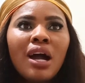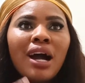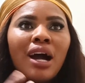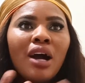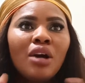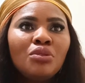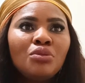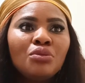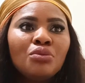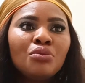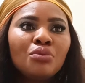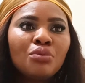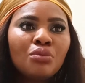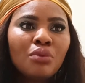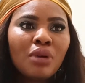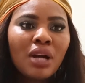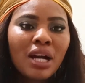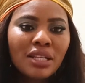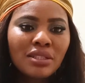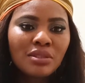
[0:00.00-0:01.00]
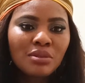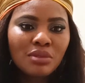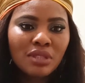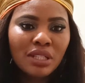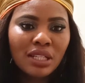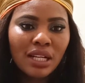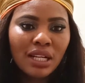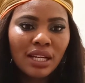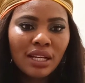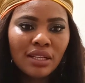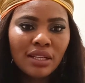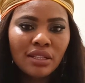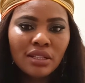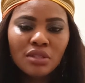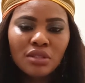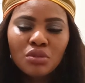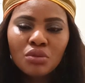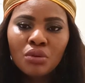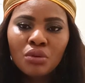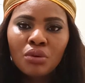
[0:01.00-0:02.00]
how you handled a
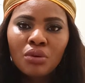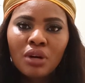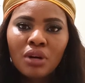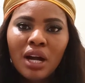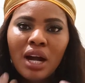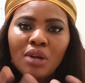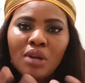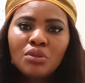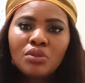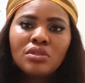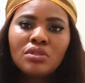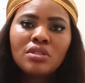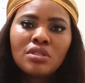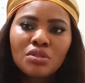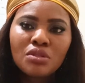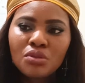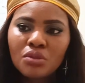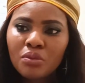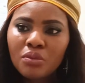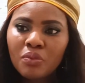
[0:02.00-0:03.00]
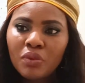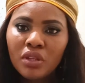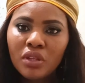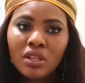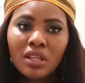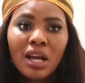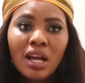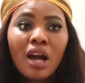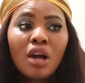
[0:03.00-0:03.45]
client, or how you did something,